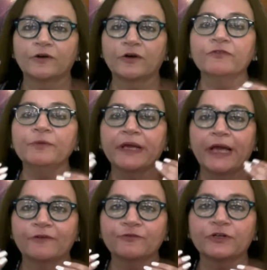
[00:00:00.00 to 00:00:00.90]
or we may
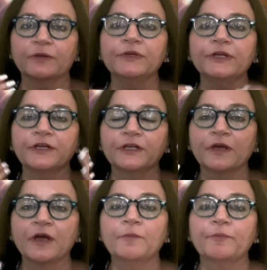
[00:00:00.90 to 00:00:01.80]
have to communicate
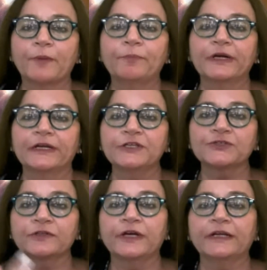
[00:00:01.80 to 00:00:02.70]
properly so
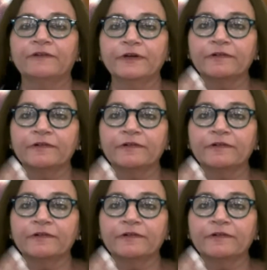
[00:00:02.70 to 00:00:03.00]
that our